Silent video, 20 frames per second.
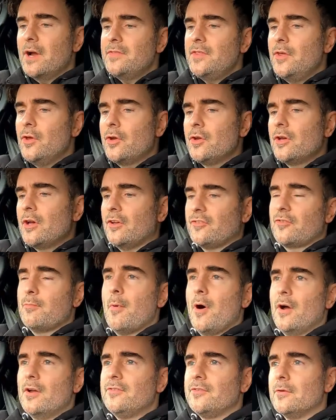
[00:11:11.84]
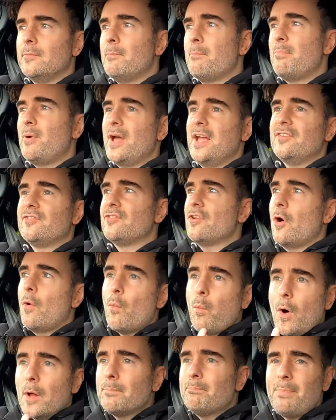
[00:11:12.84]
great that you can customize them, but it's
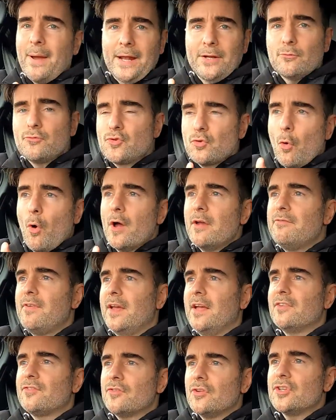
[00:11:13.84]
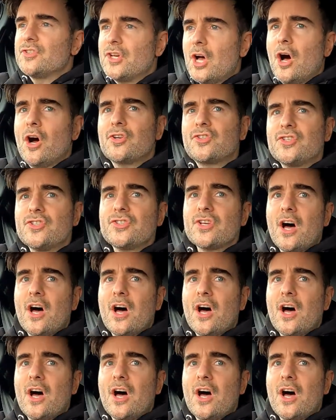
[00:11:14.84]
not one pedal driving. It's not as harsh